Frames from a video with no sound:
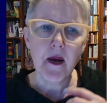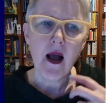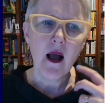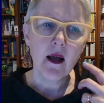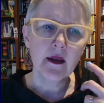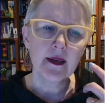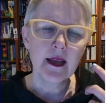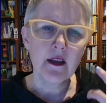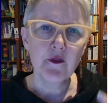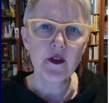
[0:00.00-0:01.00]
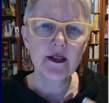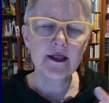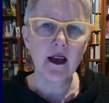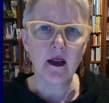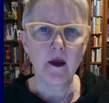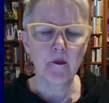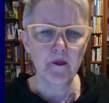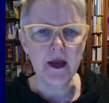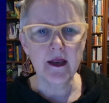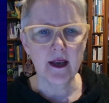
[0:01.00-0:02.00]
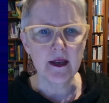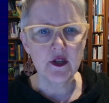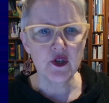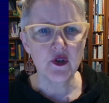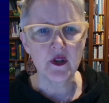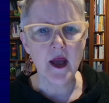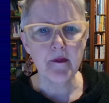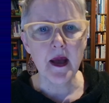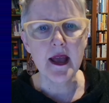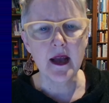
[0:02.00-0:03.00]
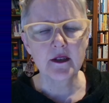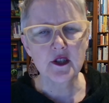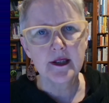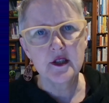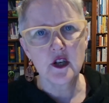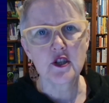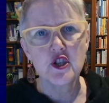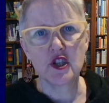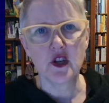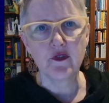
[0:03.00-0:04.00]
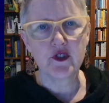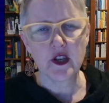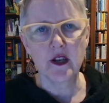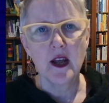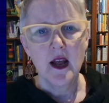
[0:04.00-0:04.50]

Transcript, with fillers: But if it's a bigger issue, they may actually just shift it